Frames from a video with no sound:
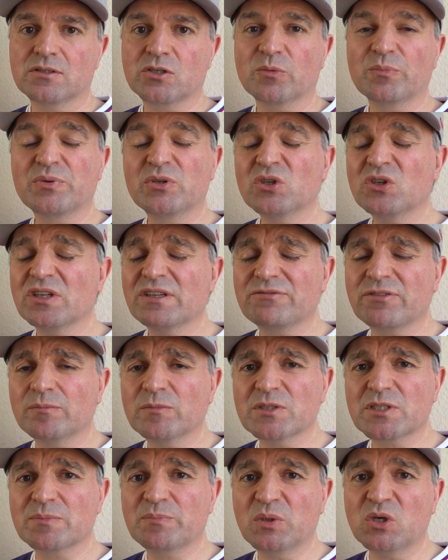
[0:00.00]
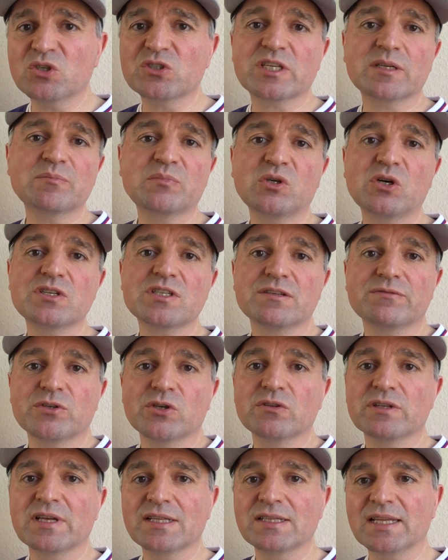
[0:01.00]
So purely from a sporting point of
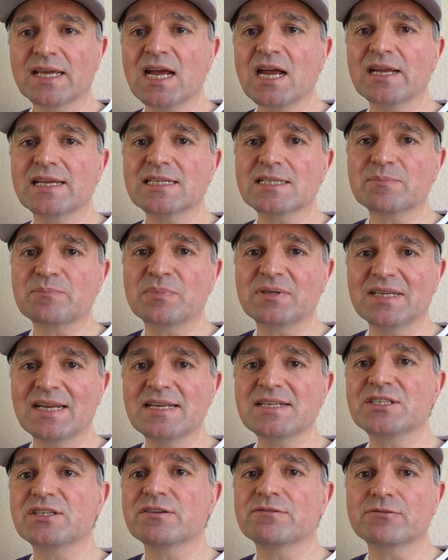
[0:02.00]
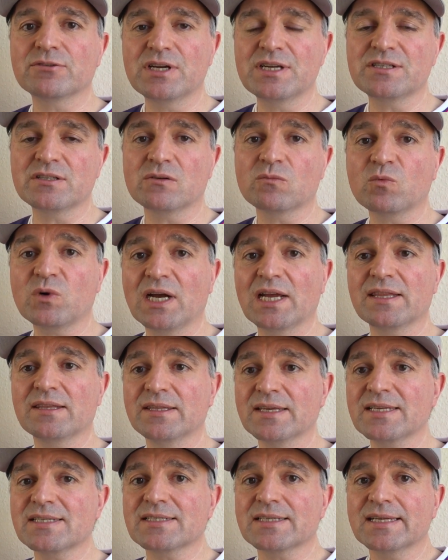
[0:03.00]
view then, there is plenty of reason why
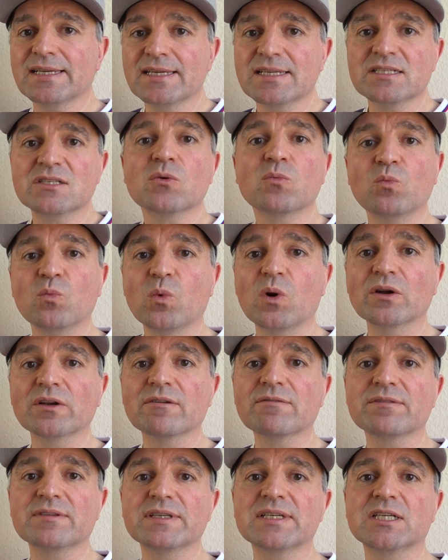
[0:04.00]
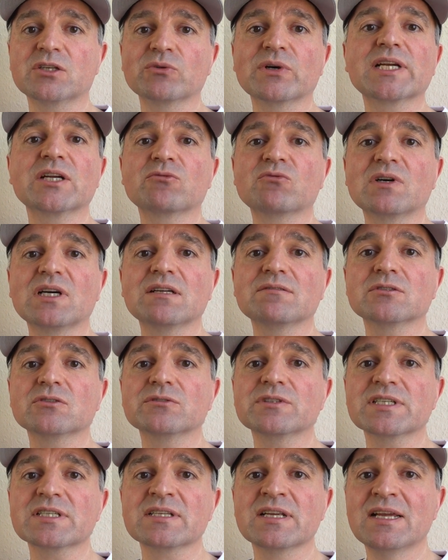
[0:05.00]
this is one of the great
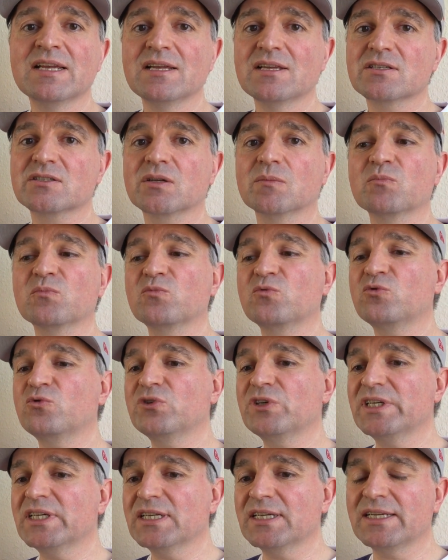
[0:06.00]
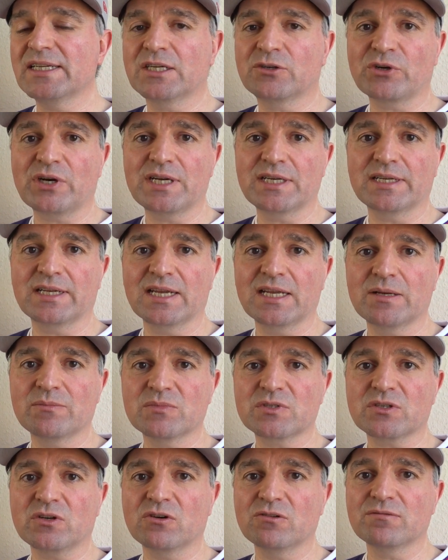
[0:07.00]
rivalries. Some really great
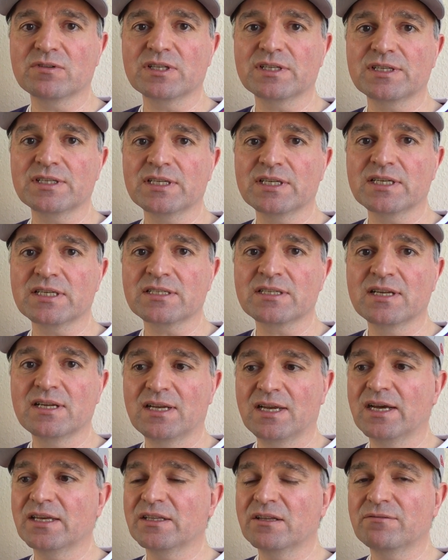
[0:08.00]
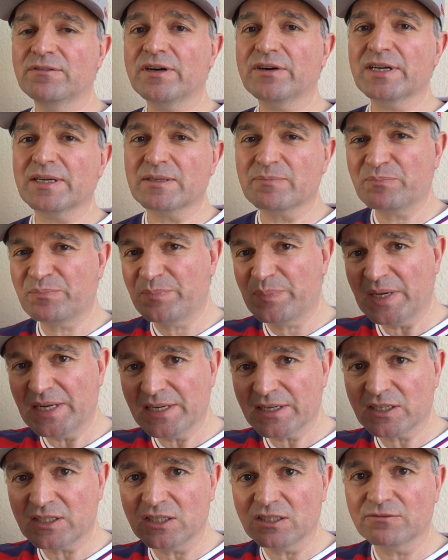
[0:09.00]
games over the years at the very
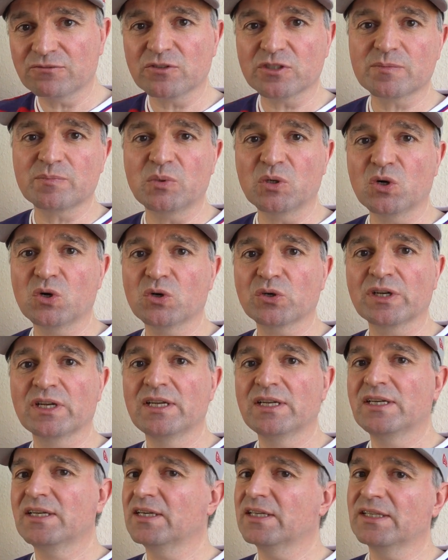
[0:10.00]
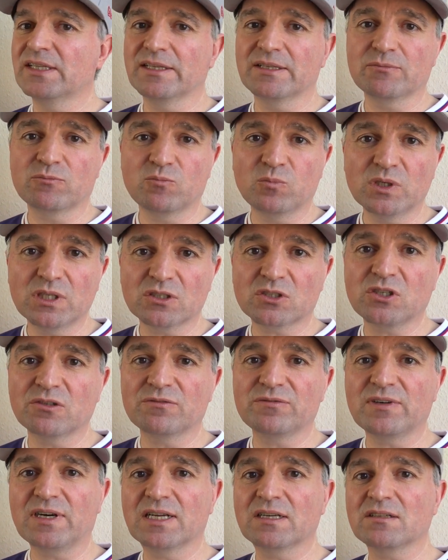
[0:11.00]
pinnacle of the sport, at the World
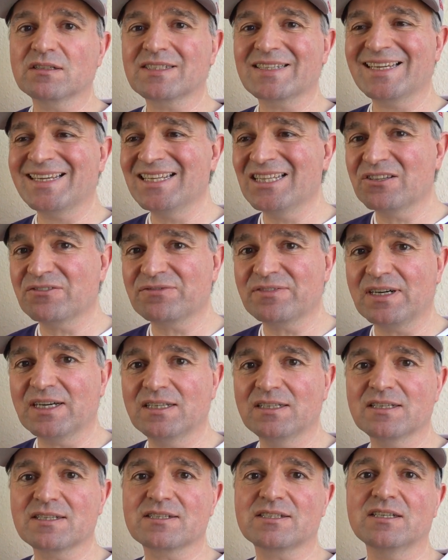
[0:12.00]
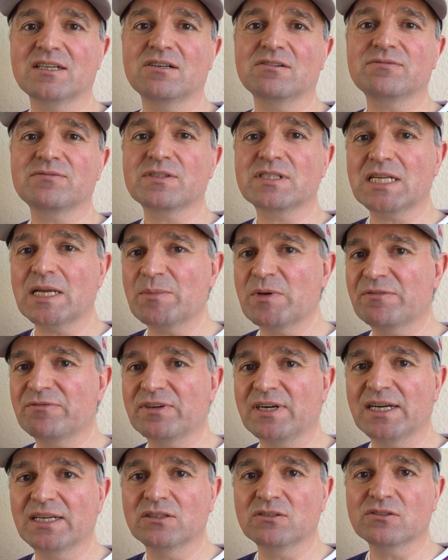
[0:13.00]
Cup finals, in the final itself,
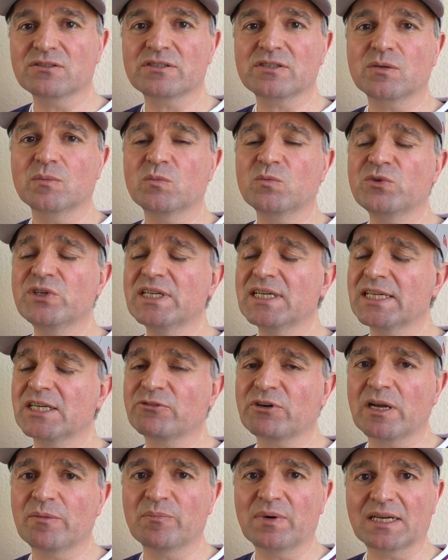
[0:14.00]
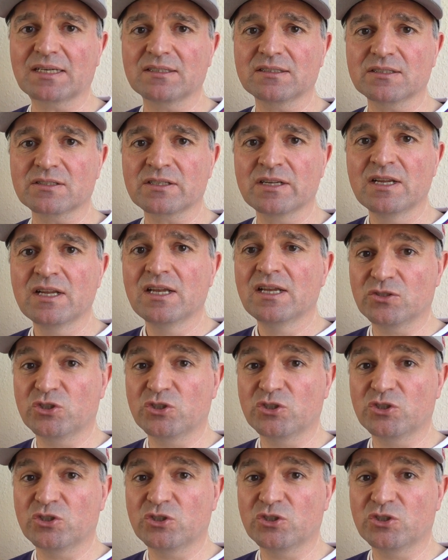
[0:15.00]
semi-finals, some really great battles.